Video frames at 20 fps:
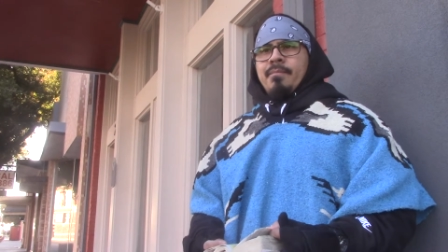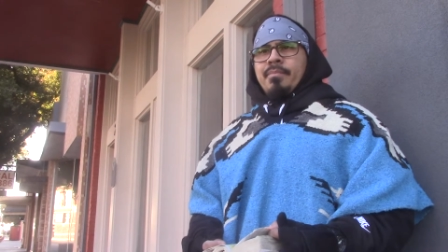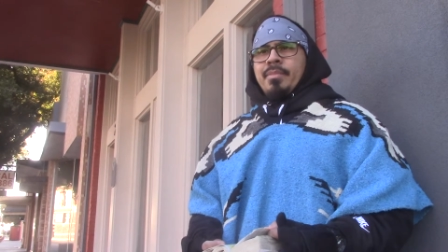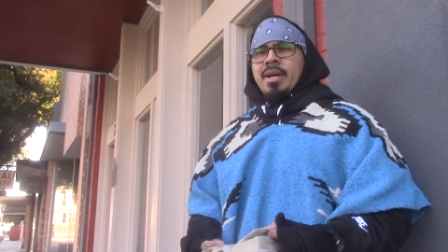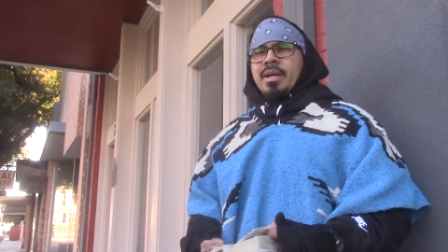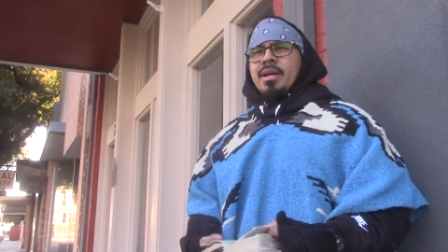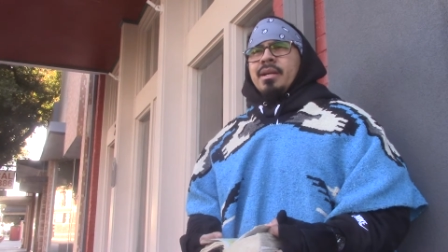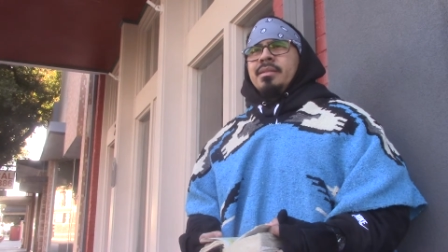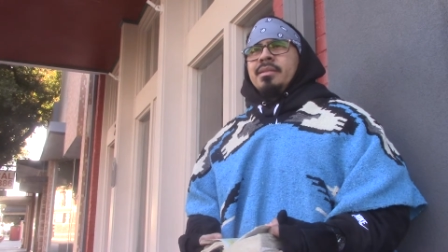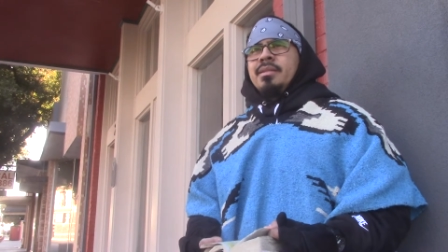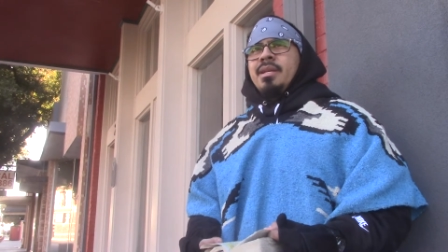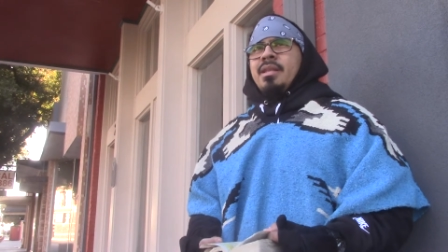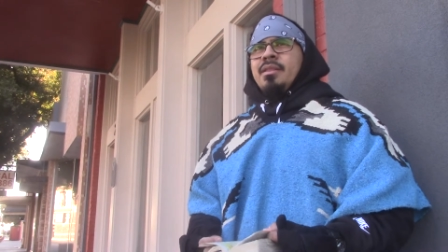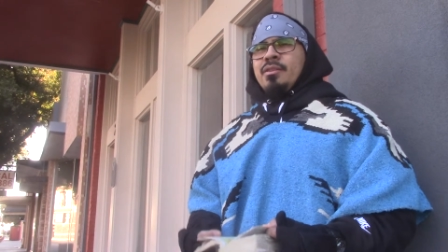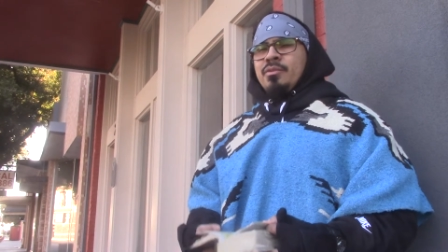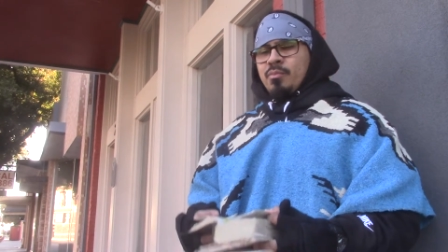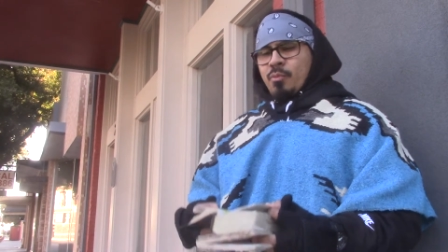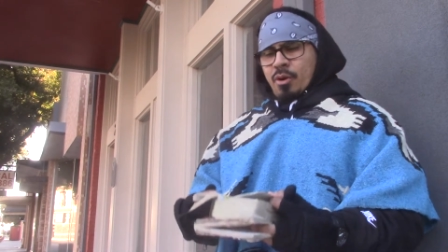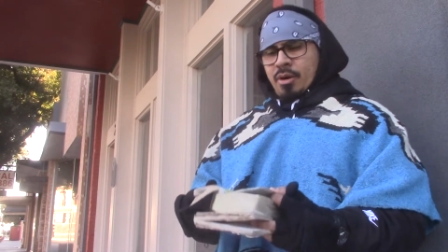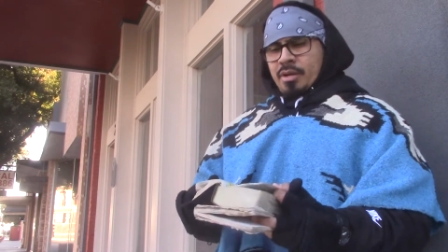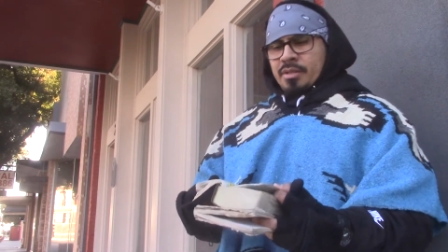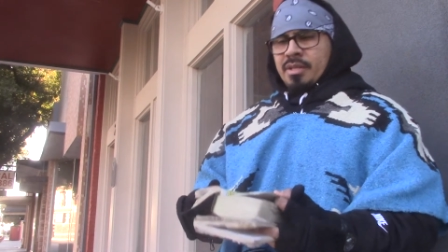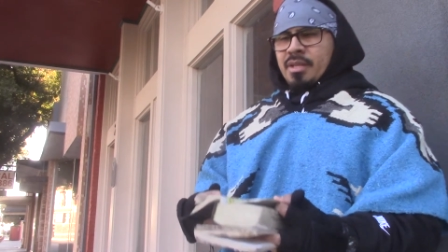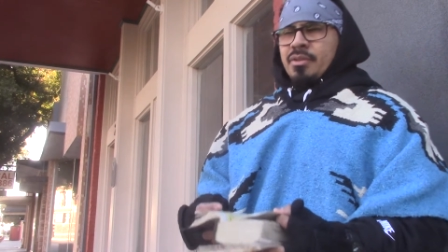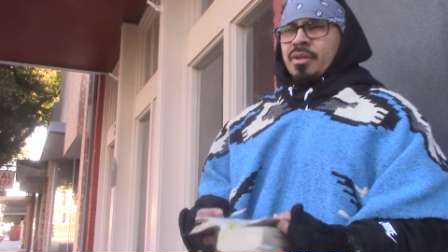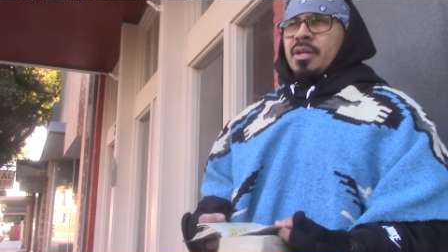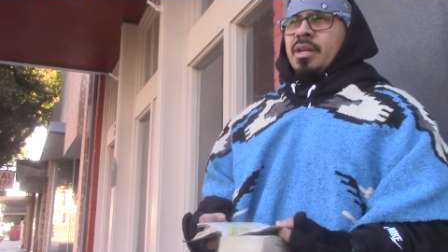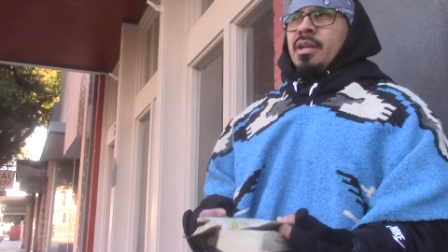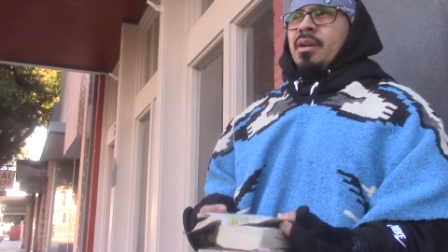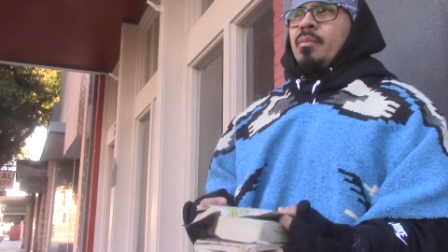Like I said, this word is
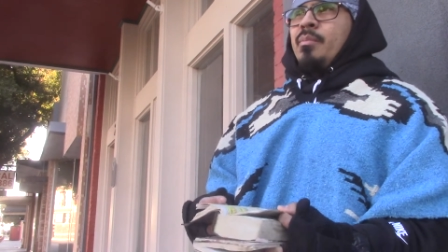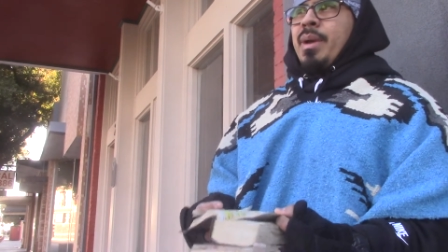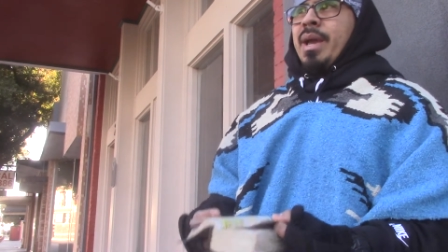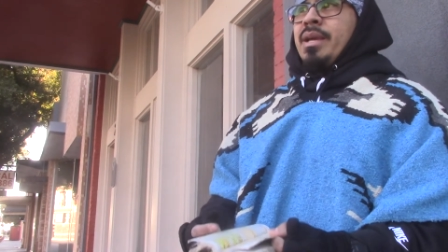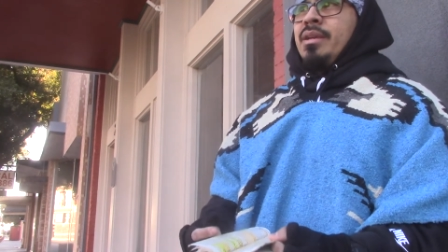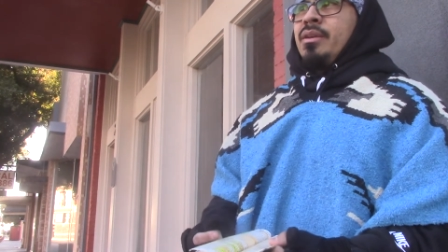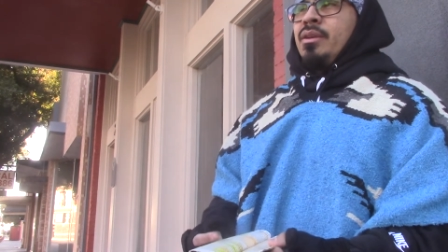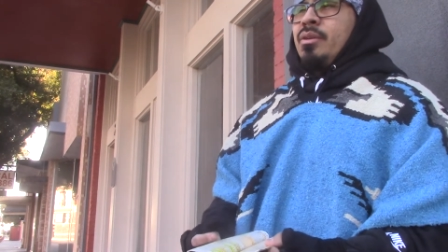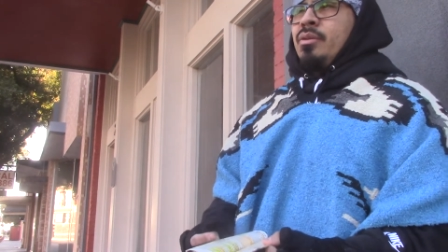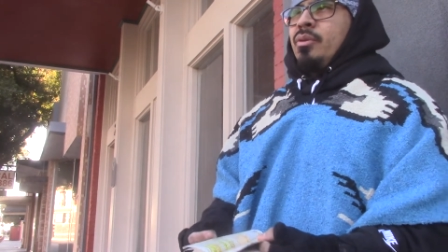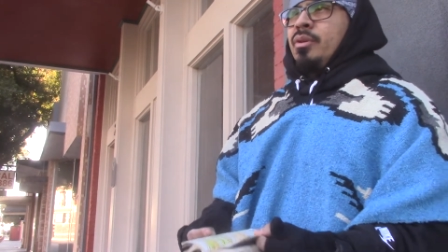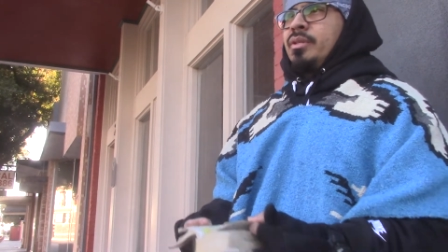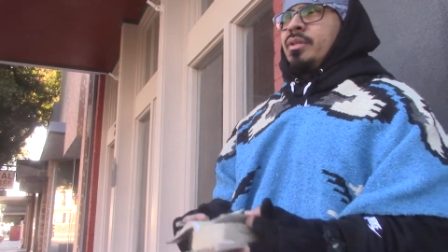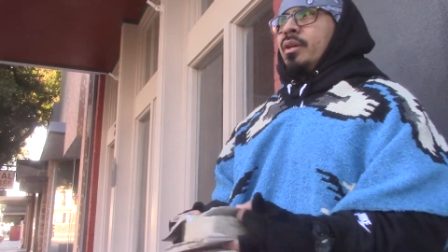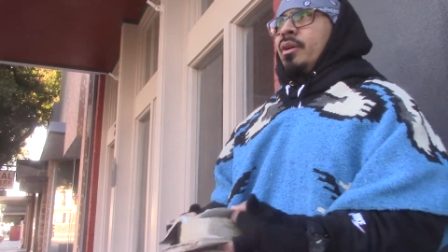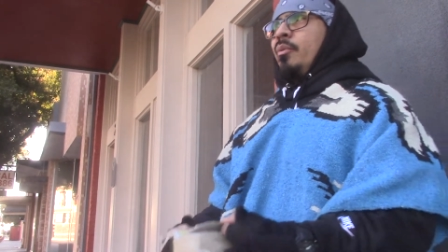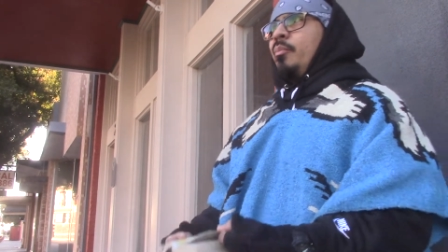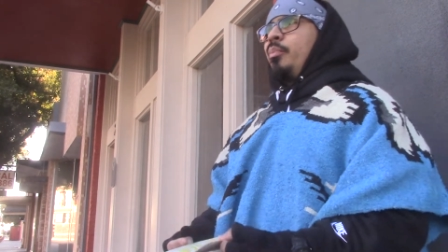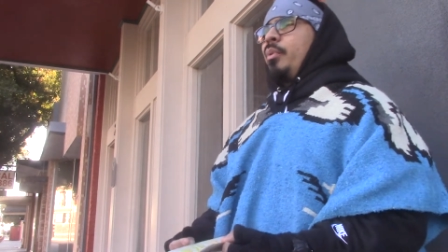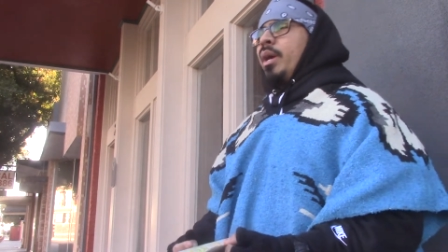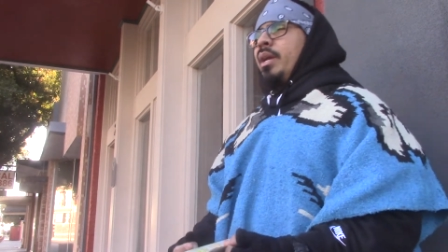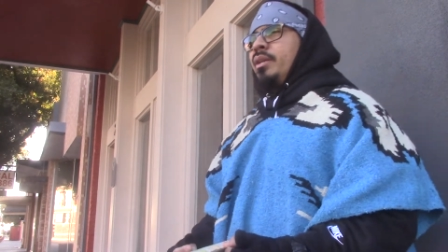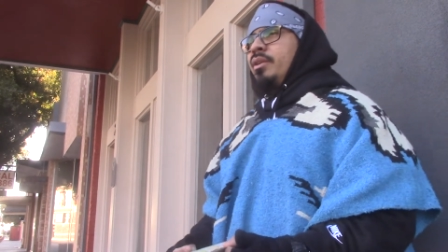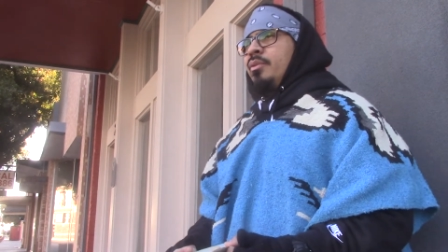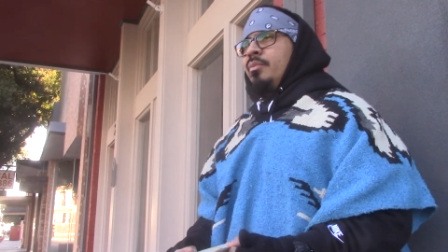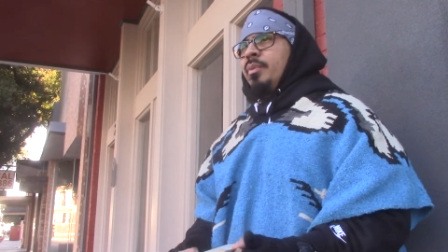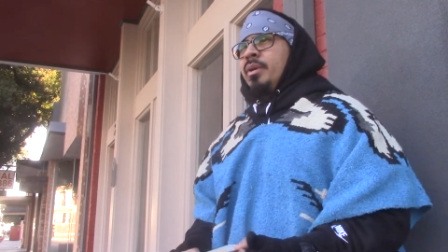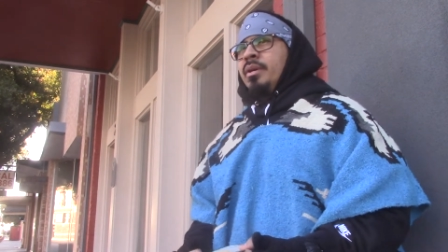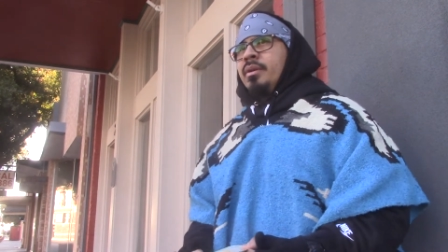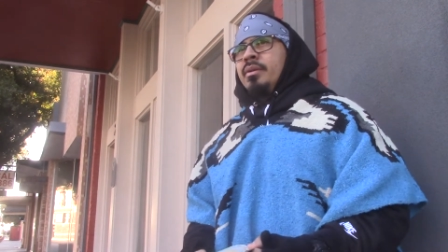either going to make you or it's going to break
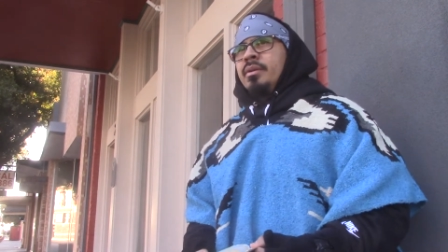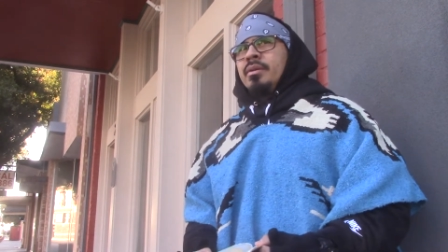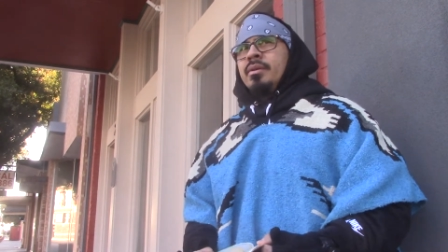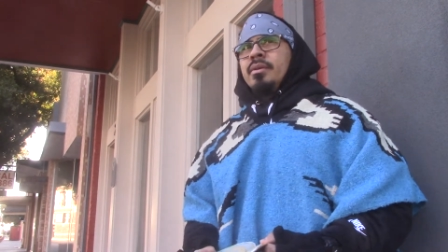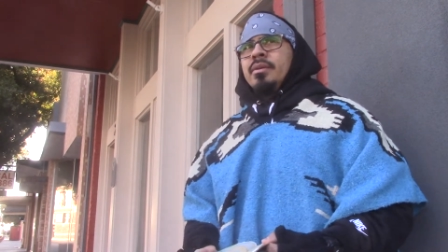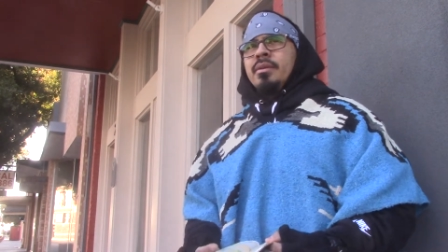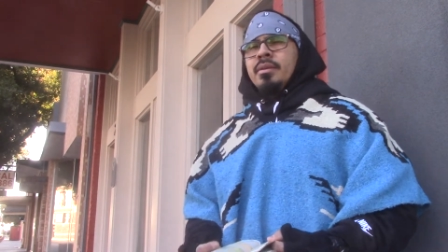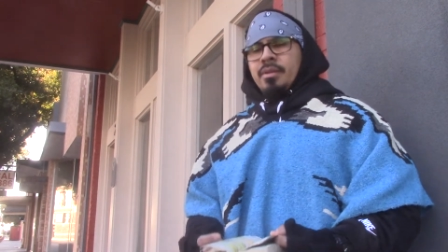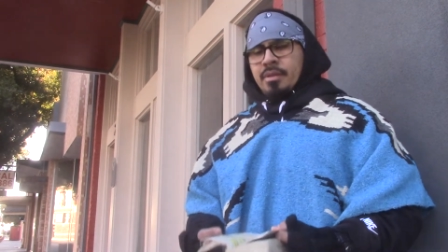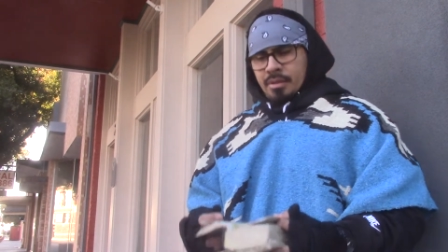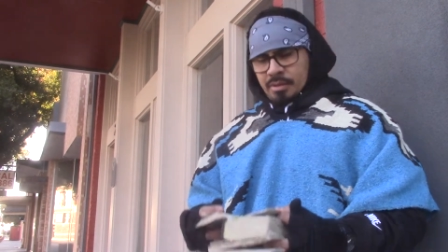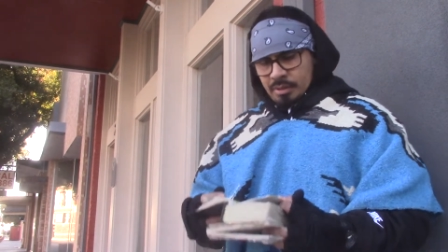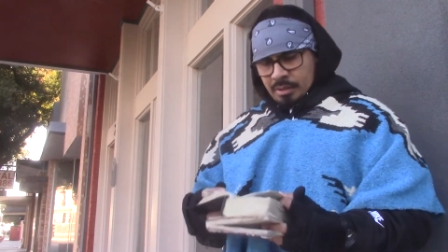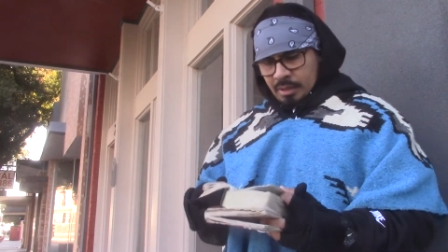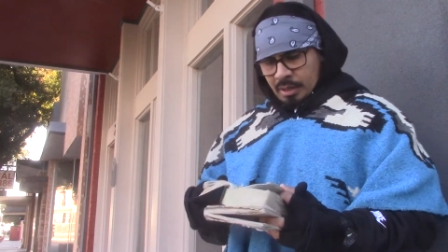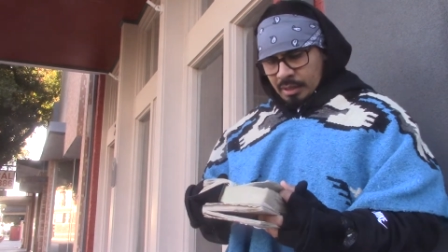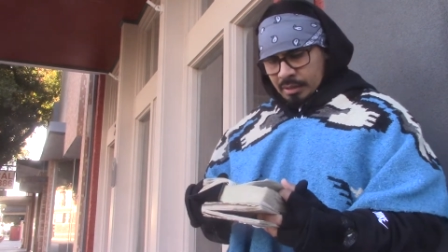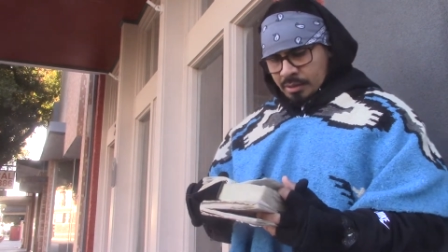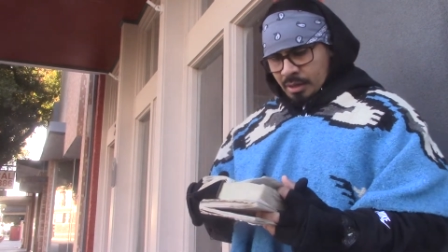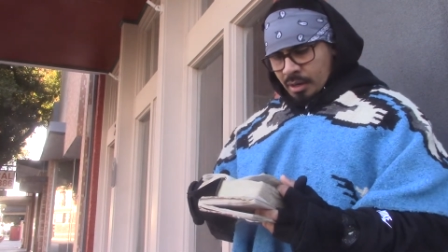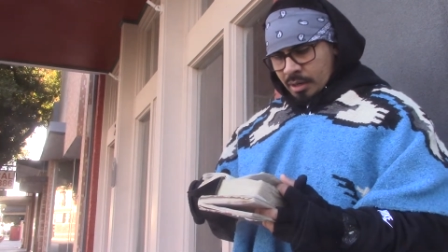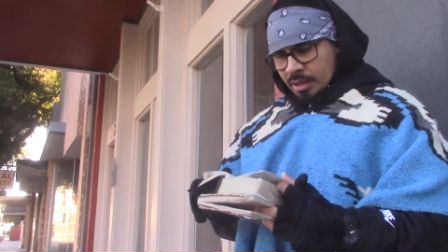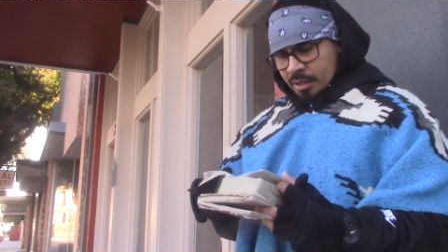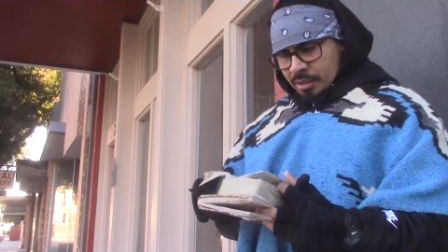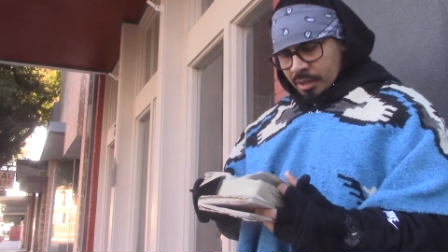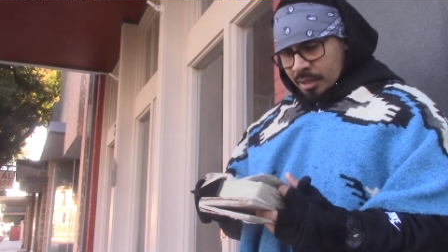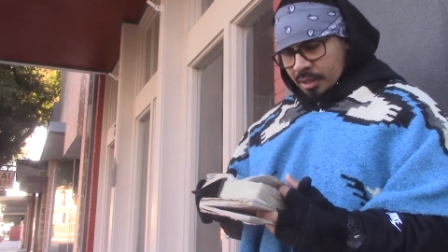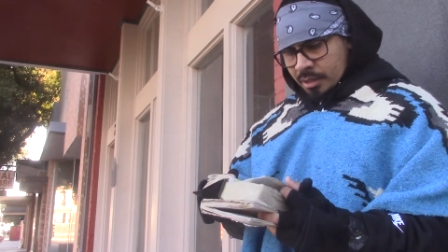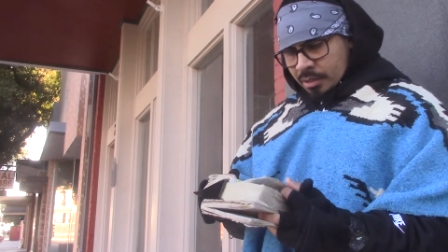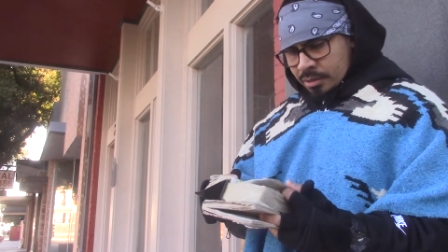you, man. That's all
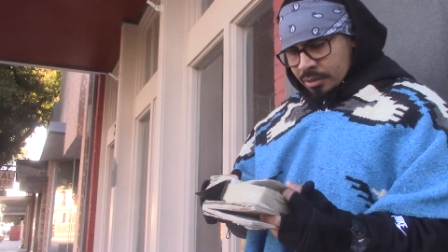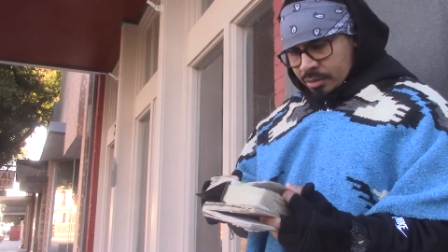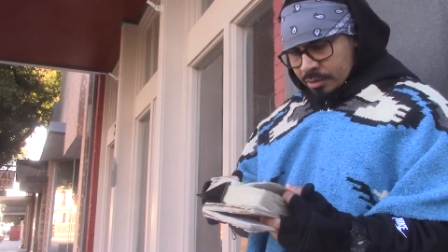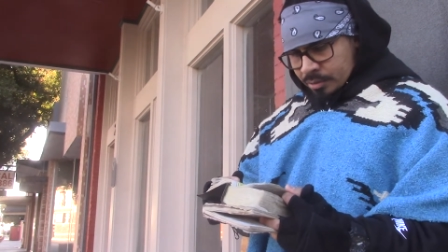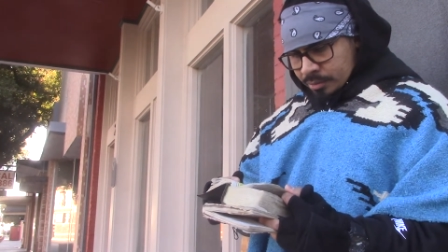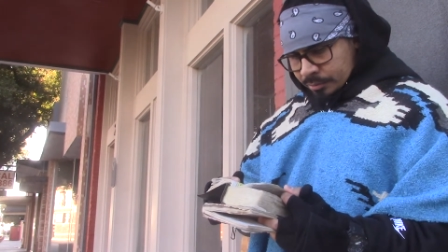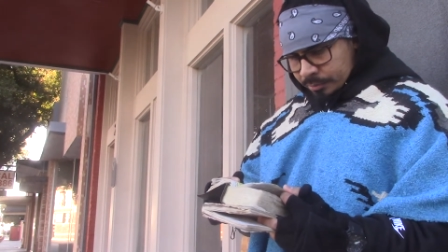it's going to do.